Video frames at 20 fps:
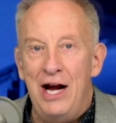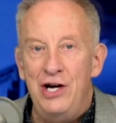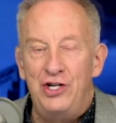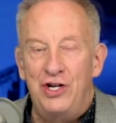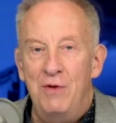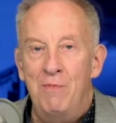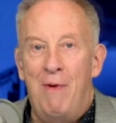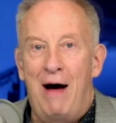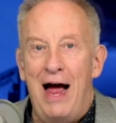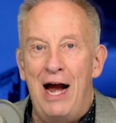
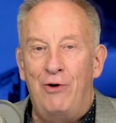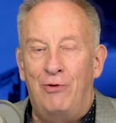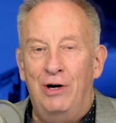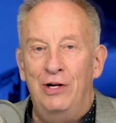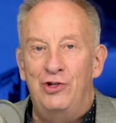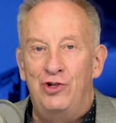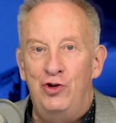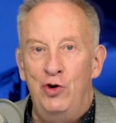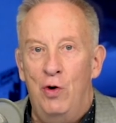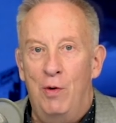Haitian
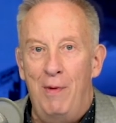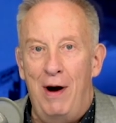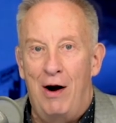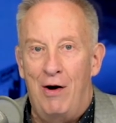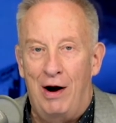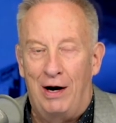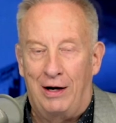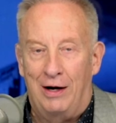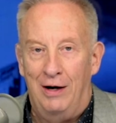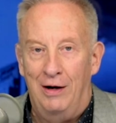migrants to
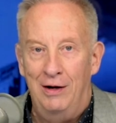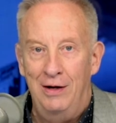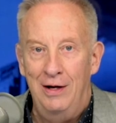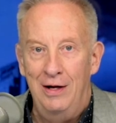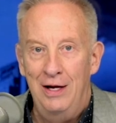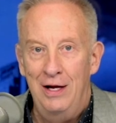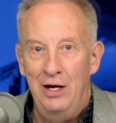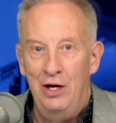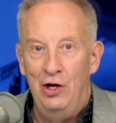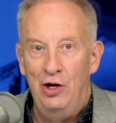America.
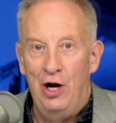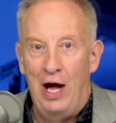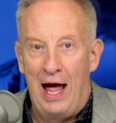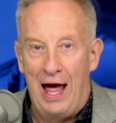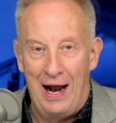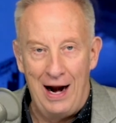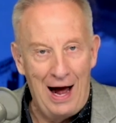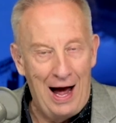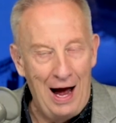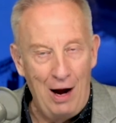
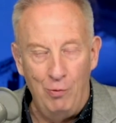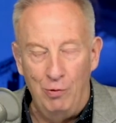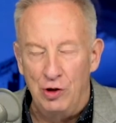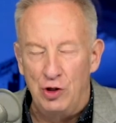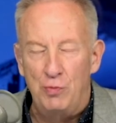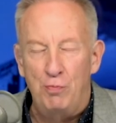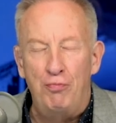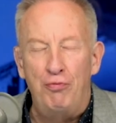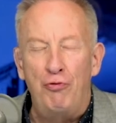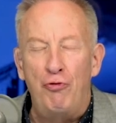And I
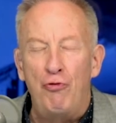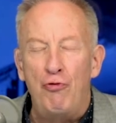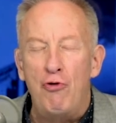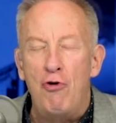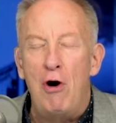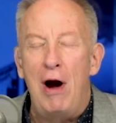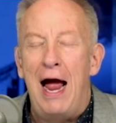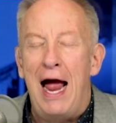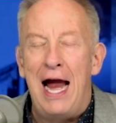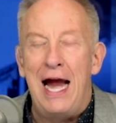was
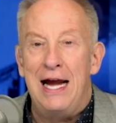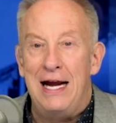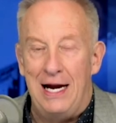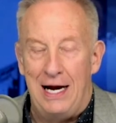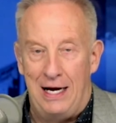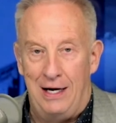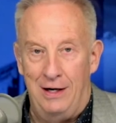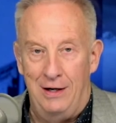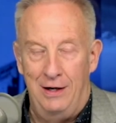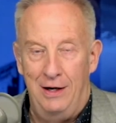
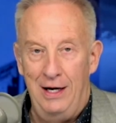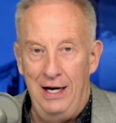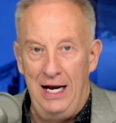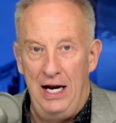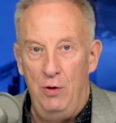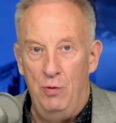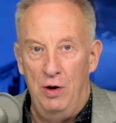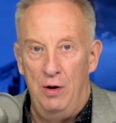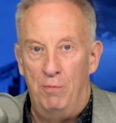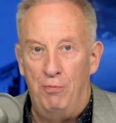praying
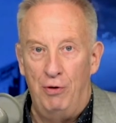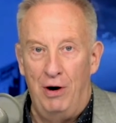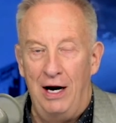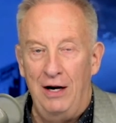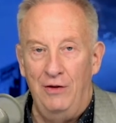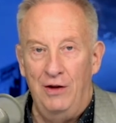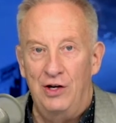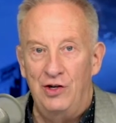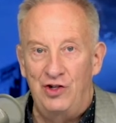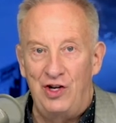he would
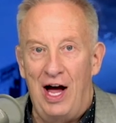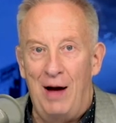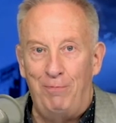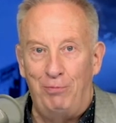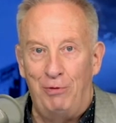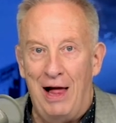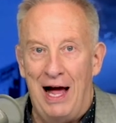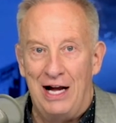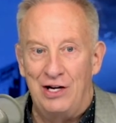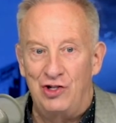bring this
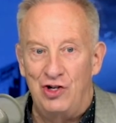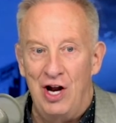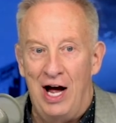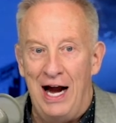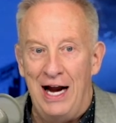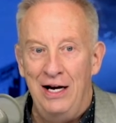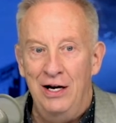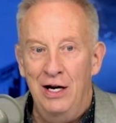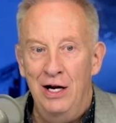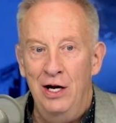up last
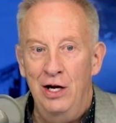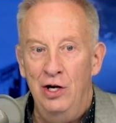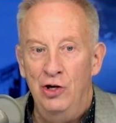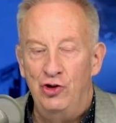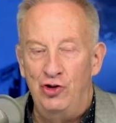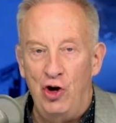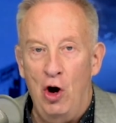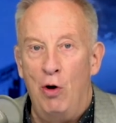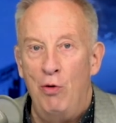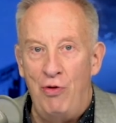night
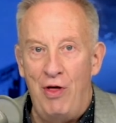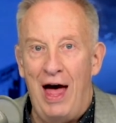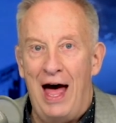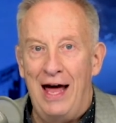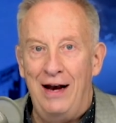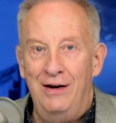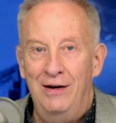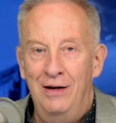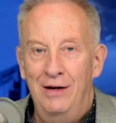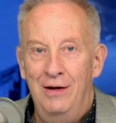so
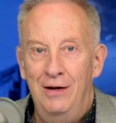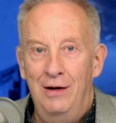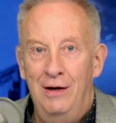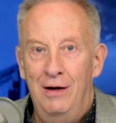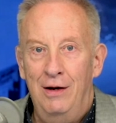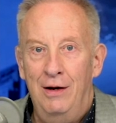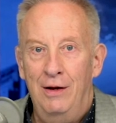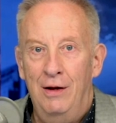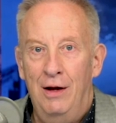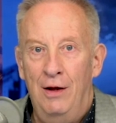that
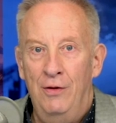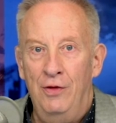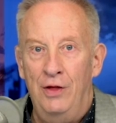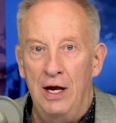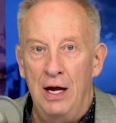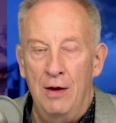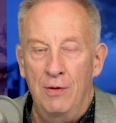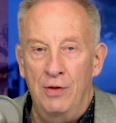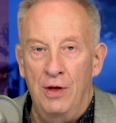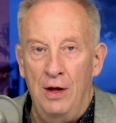
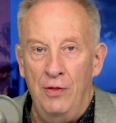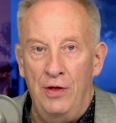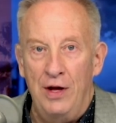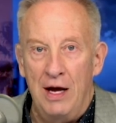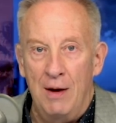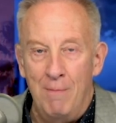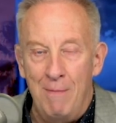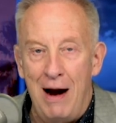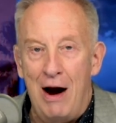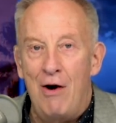the,
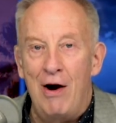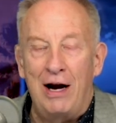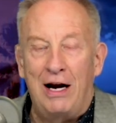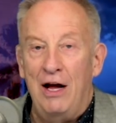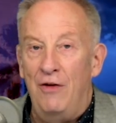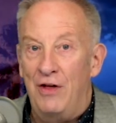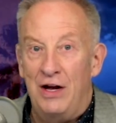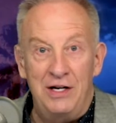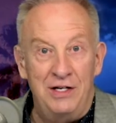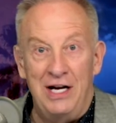the,
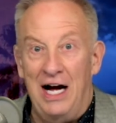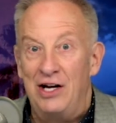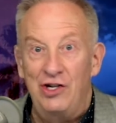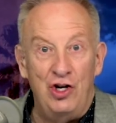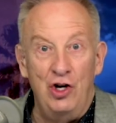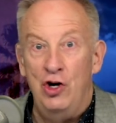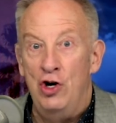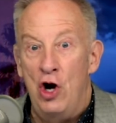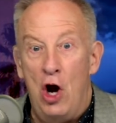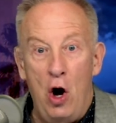America that
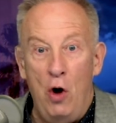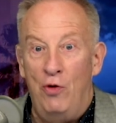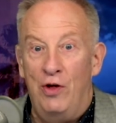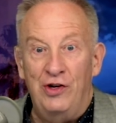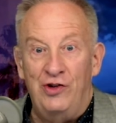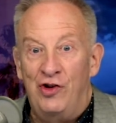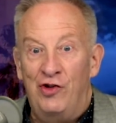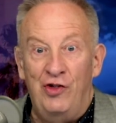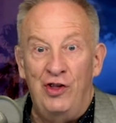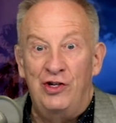doesn't know
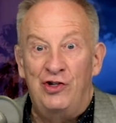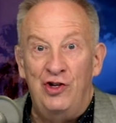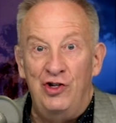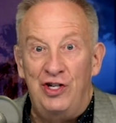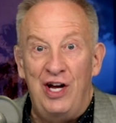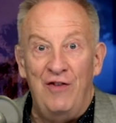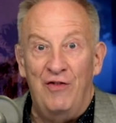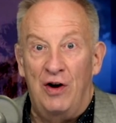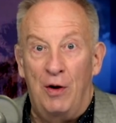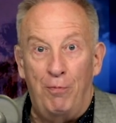this, that this
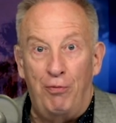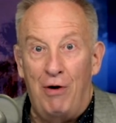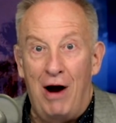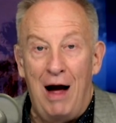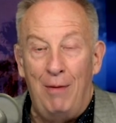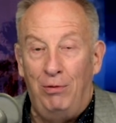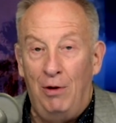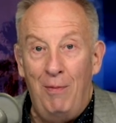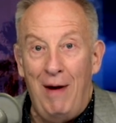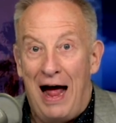is even a
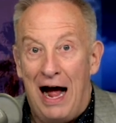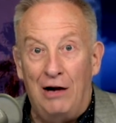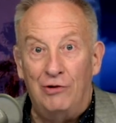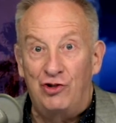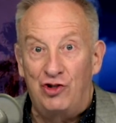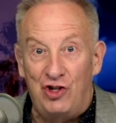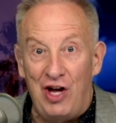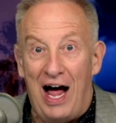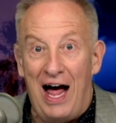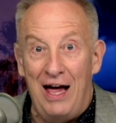problem
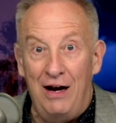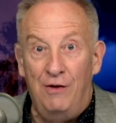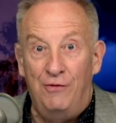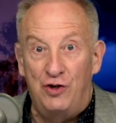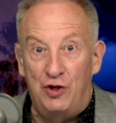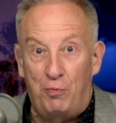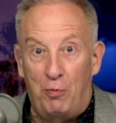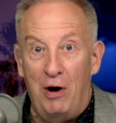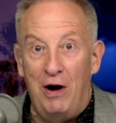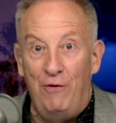outside
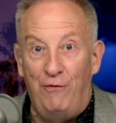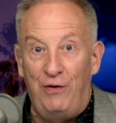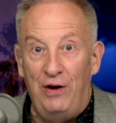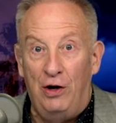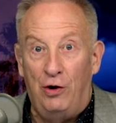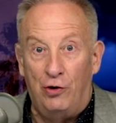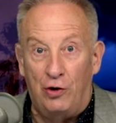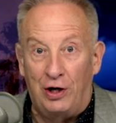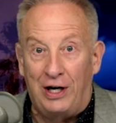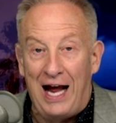of
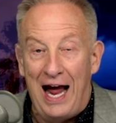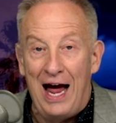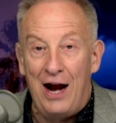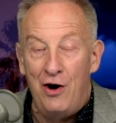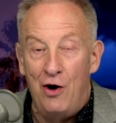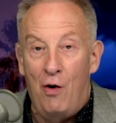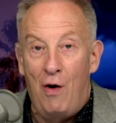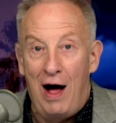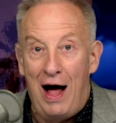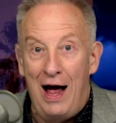Springfield or
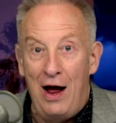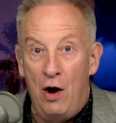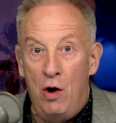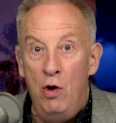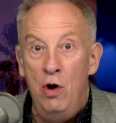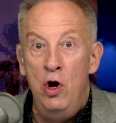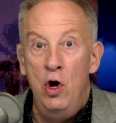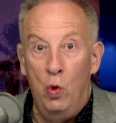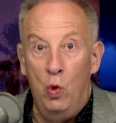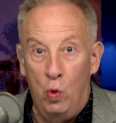Canton,
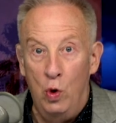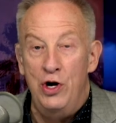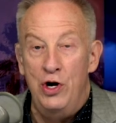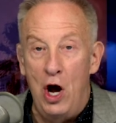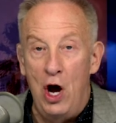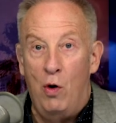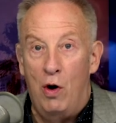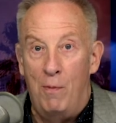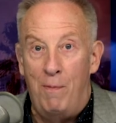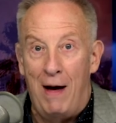Ohio,
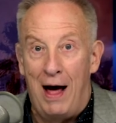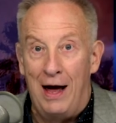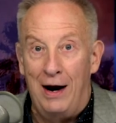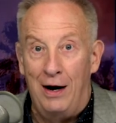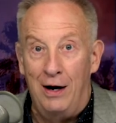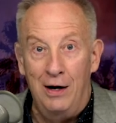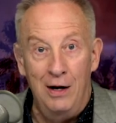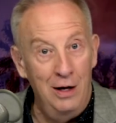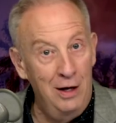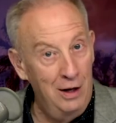would know
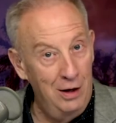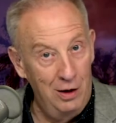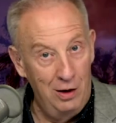about it.